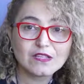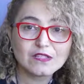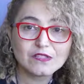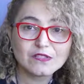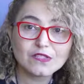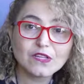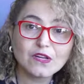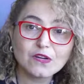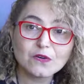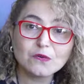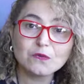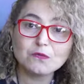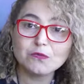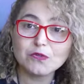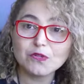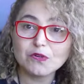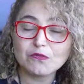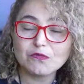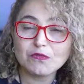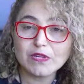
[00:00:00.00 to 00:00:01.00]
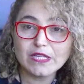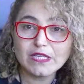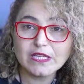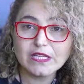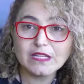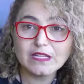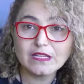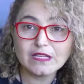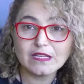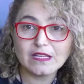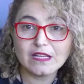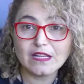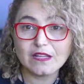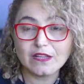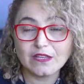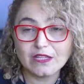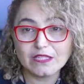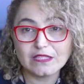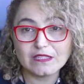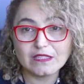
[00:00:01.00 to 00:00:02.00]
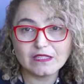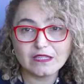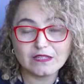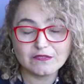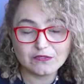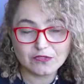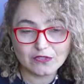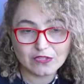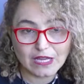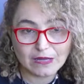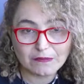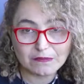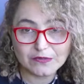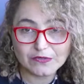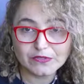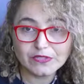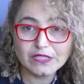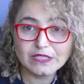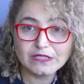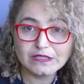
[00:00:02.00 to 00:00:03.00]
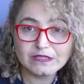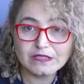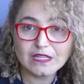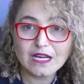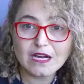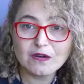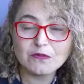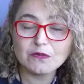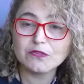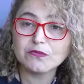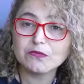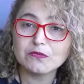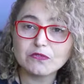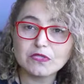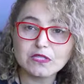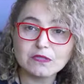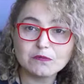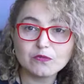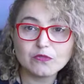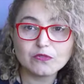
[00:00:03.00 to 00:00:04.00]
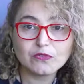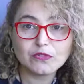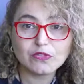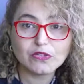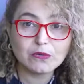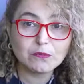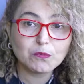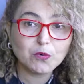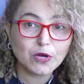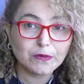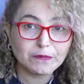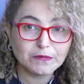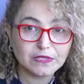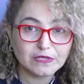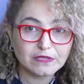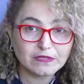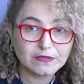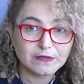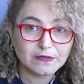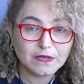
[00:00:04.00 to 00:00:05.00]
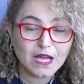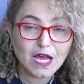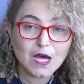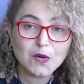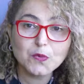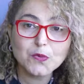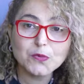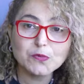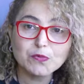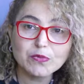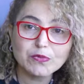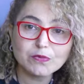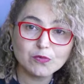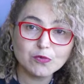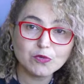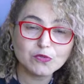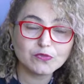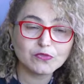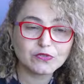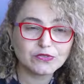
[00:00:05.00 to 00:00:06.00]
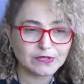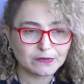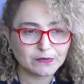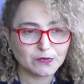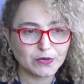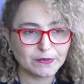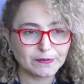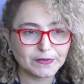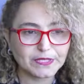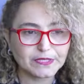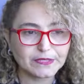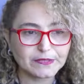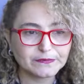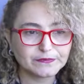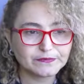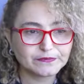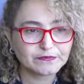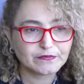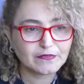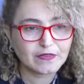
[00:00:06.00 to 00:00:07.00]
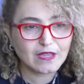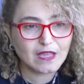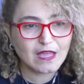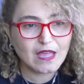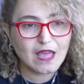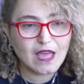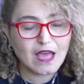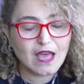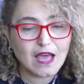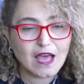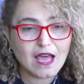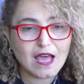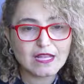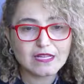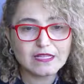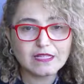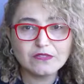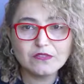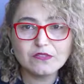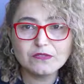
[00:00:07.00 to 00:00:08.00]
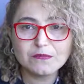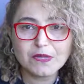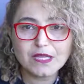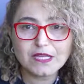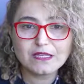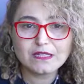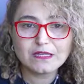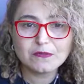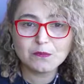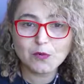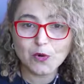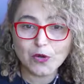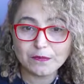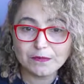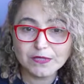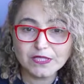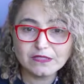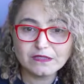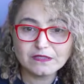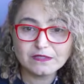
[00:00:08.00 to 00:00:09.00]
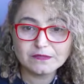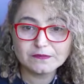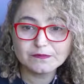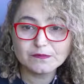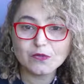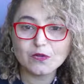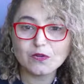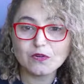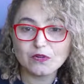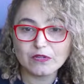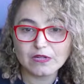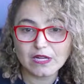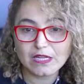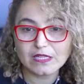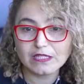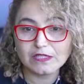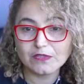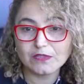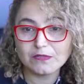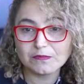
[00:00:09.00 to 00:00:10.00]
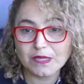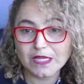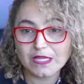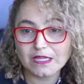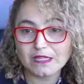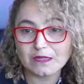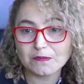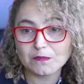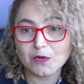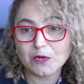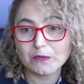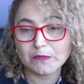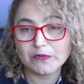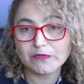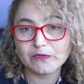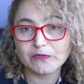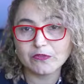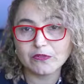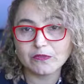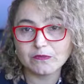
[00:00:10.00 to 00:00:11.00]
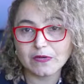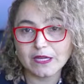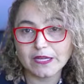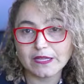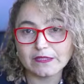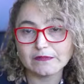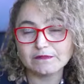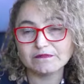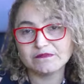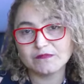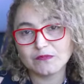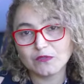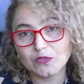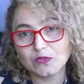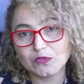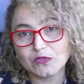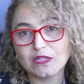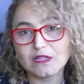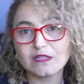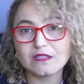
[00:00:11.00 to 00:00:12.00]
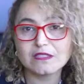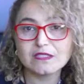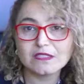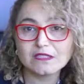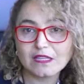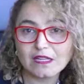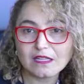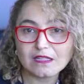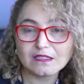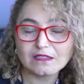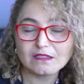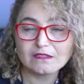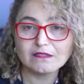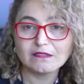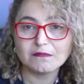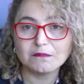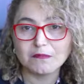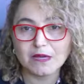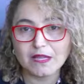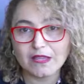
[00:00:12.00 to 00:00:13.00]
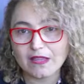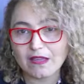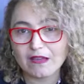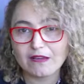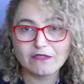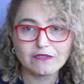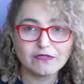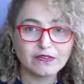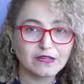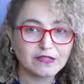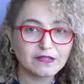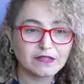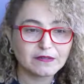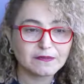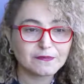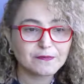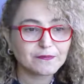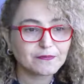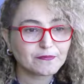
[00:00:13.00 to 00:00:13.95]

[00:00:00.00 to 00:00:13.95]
So we already learned the vocabulary. Now, if we want to book for an appointment, how would we book for an appointment? I need to make an appointment, or I need to make an appointment for my daughter, son, mother, father.